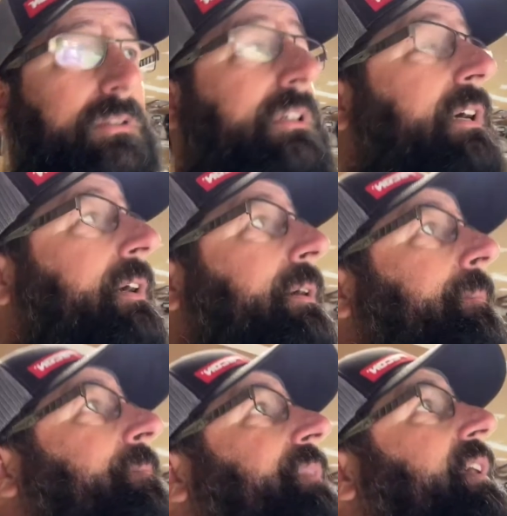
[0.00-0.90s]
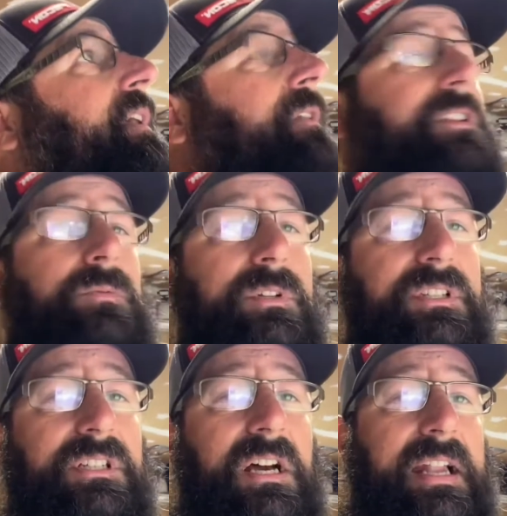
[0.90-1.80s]
Um, this one
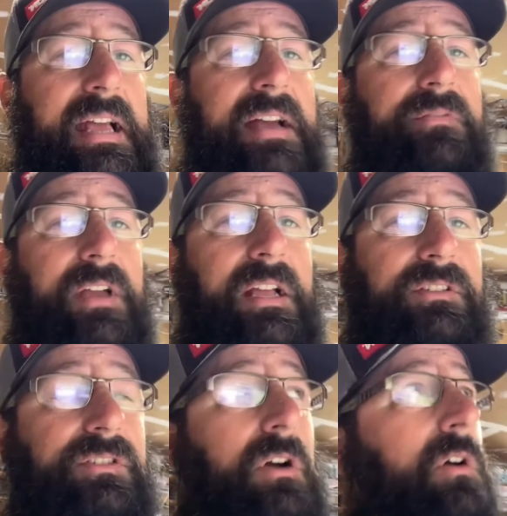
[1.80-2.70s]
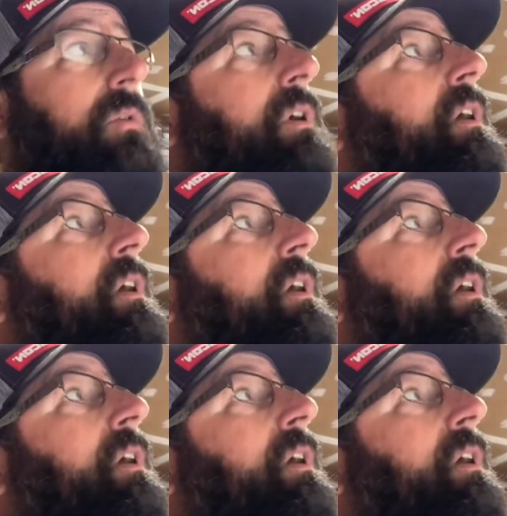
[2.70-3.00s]
does not have that. So